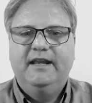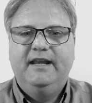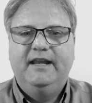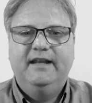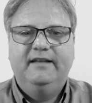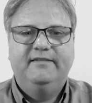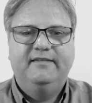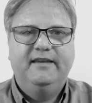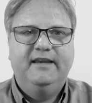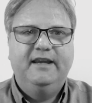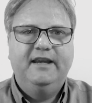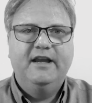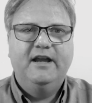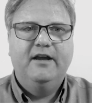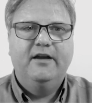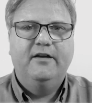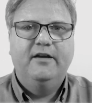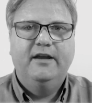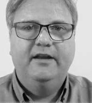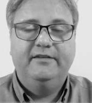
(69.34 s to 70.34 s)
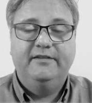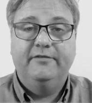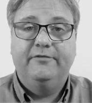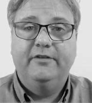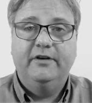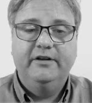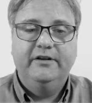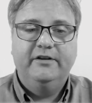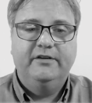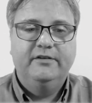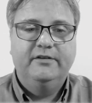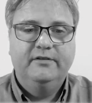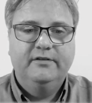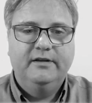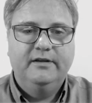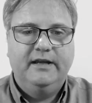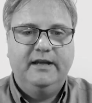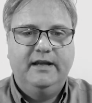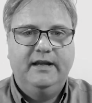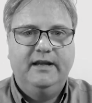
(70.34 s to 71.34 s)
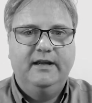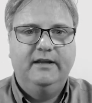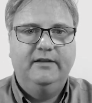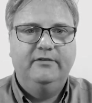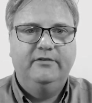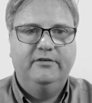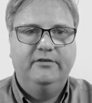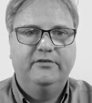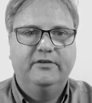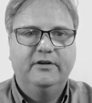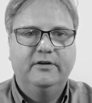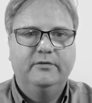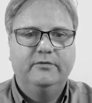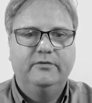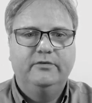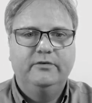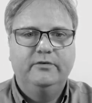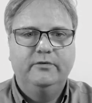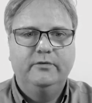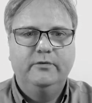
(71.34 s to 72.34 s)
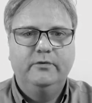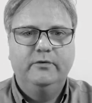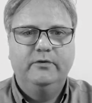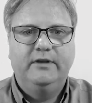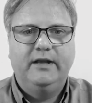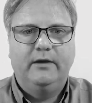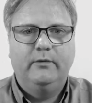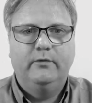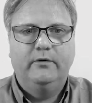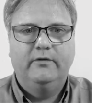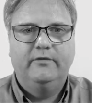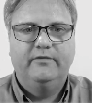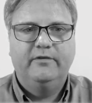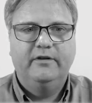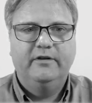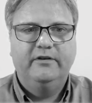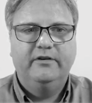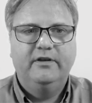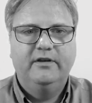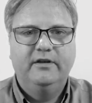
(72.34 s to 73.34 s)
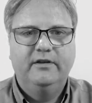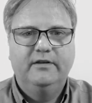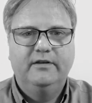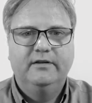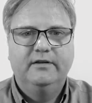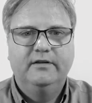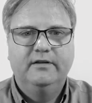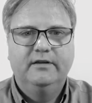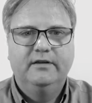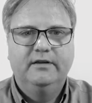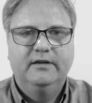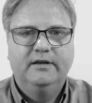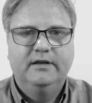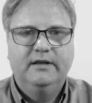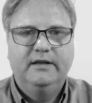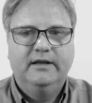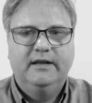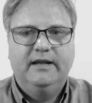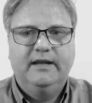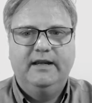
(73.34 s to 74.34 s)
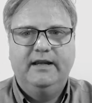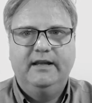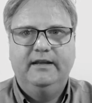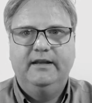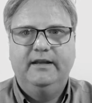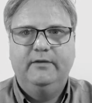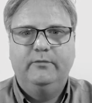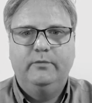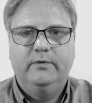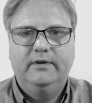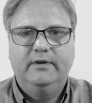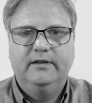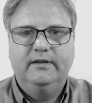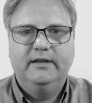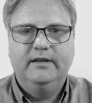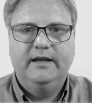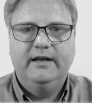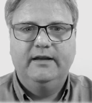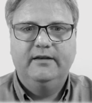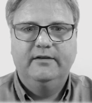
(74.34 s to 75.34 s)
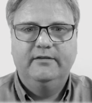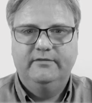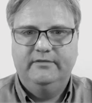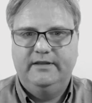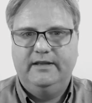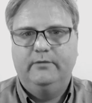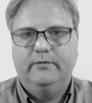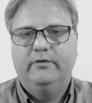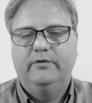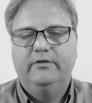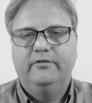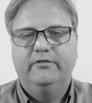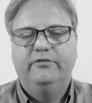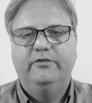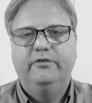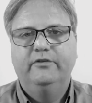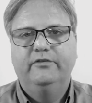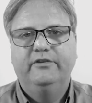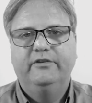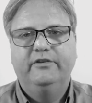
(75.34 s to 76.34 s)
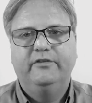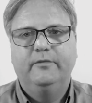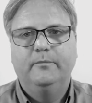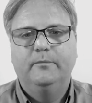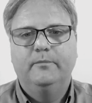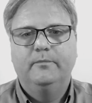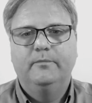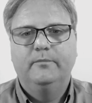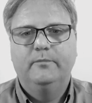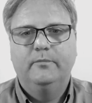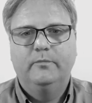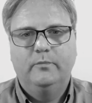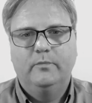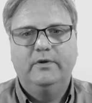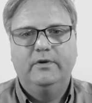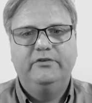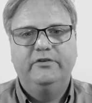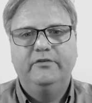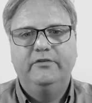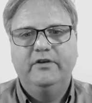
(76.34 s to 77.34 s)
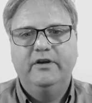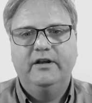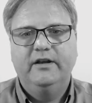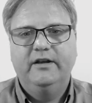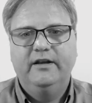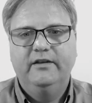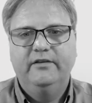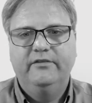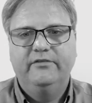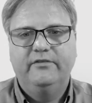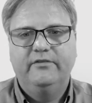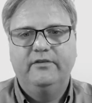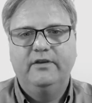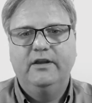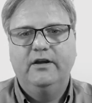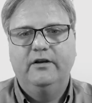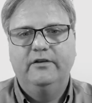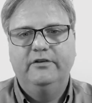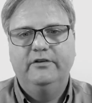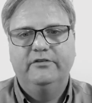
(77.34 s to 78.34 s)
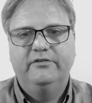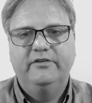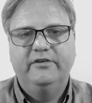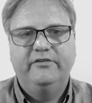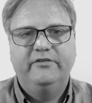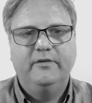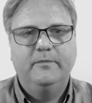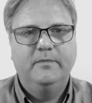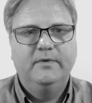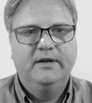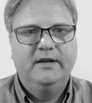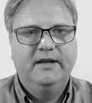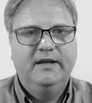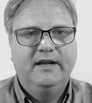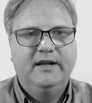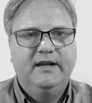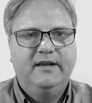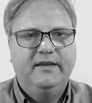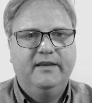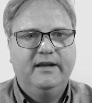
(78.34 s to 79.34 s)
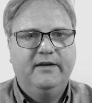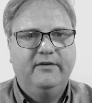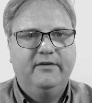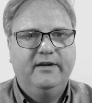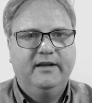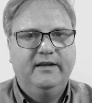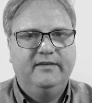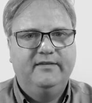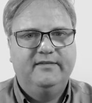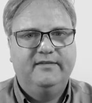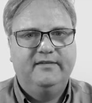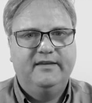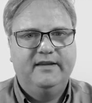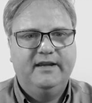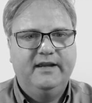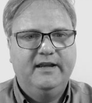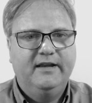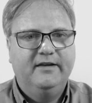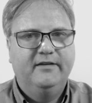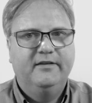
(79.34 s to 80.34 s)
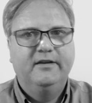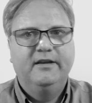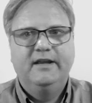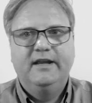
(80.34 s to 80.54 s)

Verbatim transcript: It's a uh, it's a font, and just go to download font, and it will uh, download it to your system. Once you've got it in, on your system, there is a, uh,